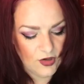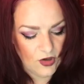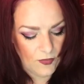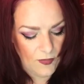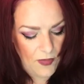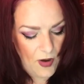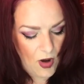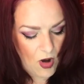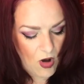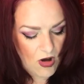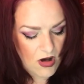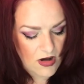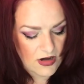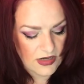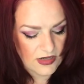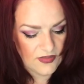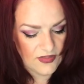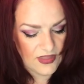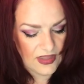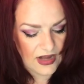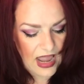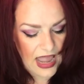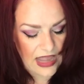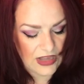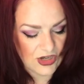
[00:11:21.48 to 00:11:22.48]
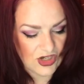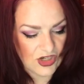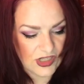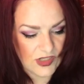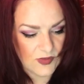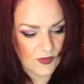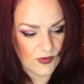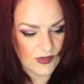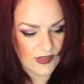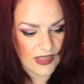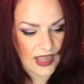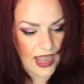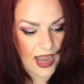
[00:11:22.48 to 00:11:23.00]
part that I
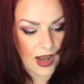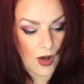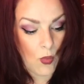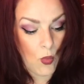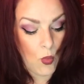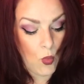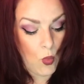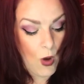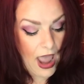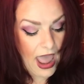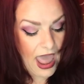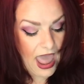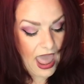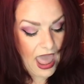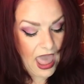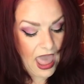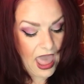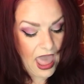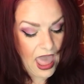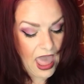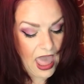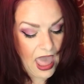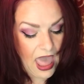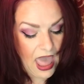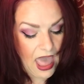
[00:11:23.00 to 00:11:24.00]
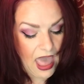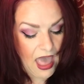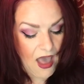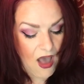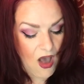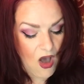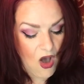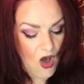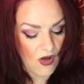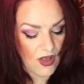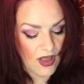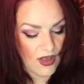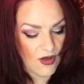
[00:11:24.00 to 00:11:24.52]
just was like,
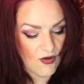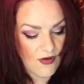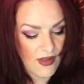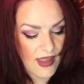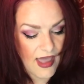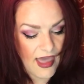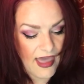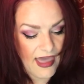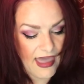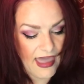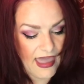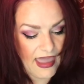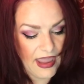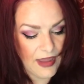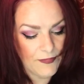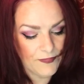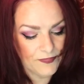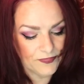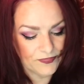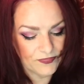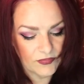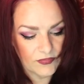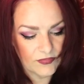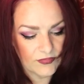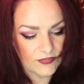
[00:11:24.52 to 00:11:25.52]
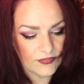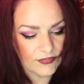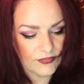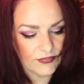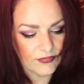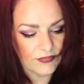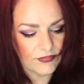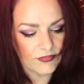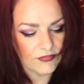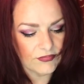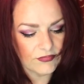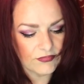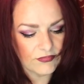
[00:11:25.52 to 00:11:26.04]
wow, okay.
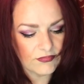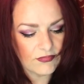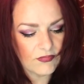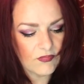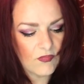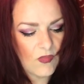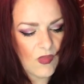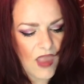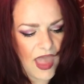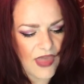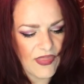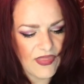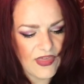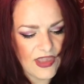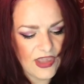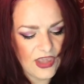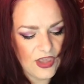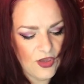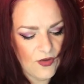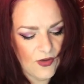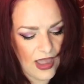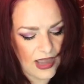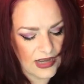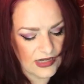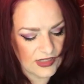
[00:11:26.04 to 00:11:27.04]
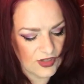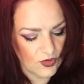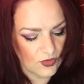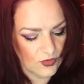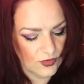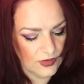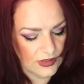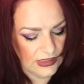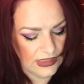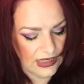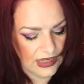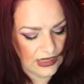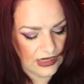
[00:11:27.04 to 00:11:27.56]
I think you guys are
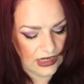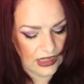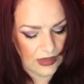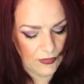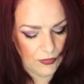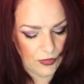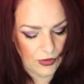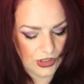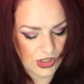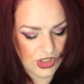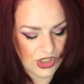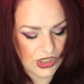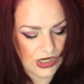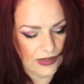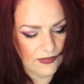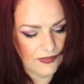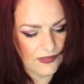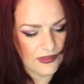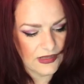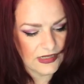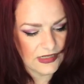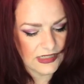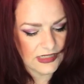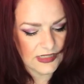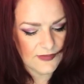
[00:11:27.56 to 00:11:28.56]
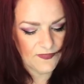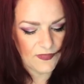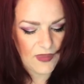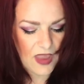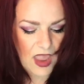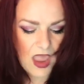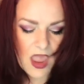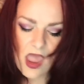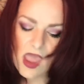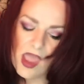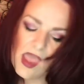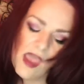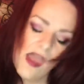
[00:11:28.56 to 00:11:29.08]
really going to appreciate this.
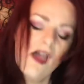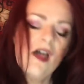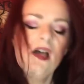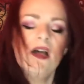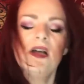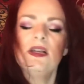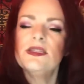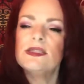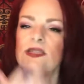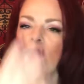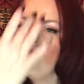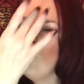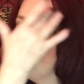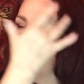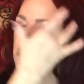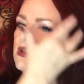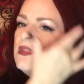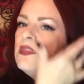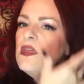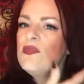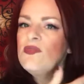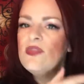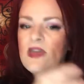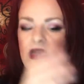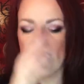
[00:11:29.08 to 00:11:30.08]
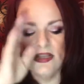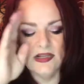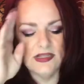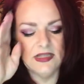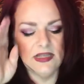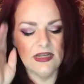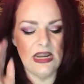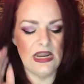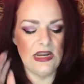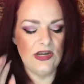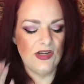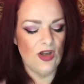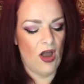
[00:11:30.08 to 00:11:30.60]
So one of the things
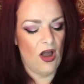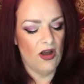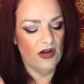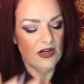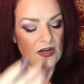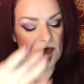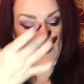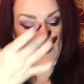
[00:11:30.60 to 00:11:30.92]
that he talked